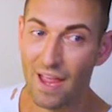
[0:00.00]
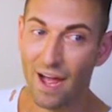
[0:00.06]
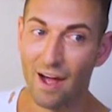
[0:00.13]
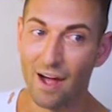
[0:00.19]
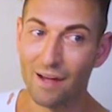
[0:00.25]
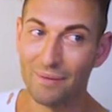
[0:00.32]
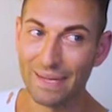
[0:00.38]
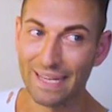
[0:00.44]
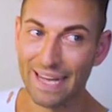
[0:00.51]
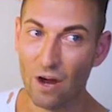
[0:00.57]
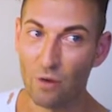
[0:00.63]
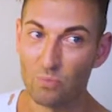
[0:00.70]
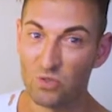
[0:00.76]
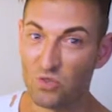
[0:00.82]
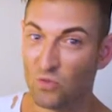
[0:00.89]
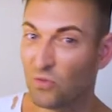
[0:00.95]
It
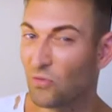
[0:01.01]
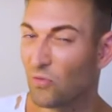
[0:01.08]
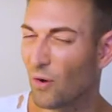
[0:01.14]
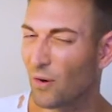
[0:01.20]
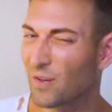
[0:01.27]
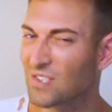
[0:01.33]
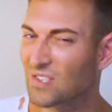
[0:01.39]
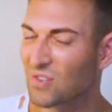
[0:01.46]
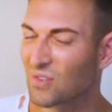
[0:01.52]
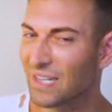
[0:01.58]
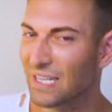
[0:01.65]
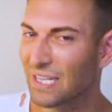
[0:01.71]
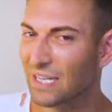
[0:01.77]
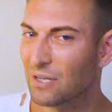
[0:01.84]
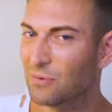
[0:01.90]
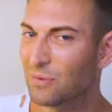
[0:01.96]
helps you focus
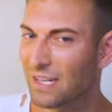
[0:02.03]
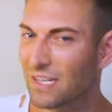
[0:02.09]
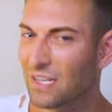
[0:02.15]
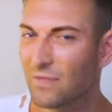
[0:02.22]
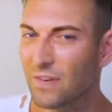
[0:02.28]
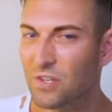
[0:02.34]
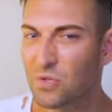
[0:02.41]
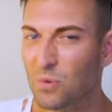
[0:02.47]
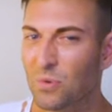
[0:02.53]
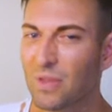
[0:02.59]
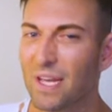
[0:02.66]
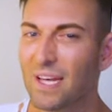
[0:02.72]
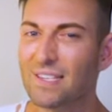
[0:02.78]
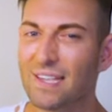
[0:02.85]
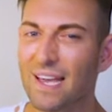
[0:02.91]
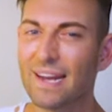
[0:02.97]
on little individual
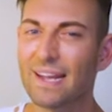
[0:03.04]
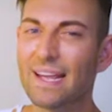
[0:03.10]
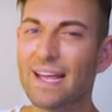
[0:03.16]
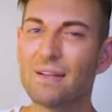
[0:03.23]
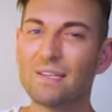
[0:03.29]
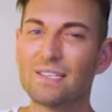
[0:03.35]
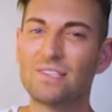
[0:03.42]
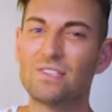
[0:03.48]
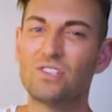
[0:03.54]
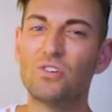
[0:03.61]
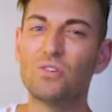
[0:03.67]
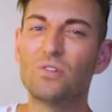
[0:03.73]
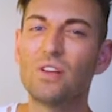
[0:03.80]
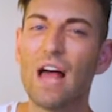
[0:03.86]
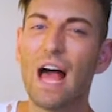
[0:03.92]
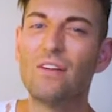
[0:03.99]
things, and it gets you
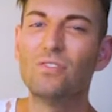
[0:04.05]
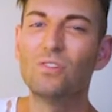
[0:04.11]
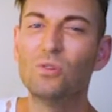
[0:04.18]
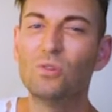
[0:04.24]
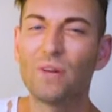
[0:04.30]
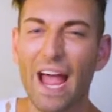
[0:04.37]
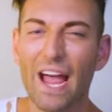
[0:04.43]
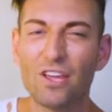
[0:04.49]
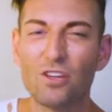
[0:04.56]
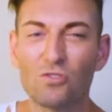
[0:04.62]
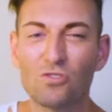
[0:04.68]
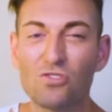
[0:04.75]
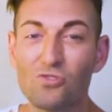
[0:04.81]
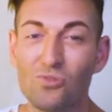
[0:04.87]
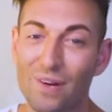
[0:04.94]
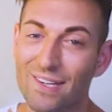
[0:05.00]
to have a look at your
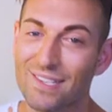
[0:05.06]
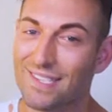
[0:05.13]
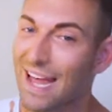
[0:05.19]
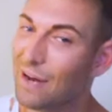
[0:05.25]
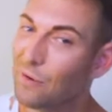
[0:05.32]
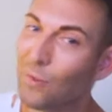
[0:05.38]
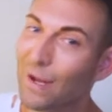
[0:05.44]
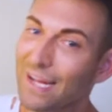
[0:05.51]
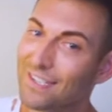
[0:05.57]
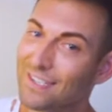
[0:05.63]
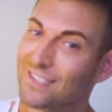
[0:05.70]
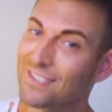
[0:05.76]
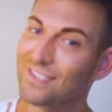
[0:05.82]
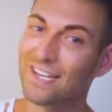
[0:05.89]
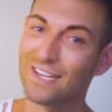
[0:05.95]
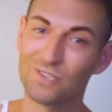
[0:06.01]
strengths and
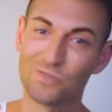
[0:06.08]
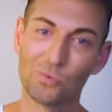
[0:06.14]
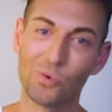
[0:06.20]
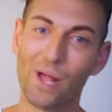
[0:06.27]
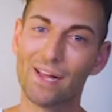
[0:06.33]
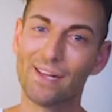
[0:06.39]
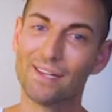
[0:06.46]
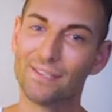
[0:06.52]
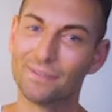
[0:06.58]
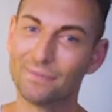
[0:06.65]
weaknesses as well.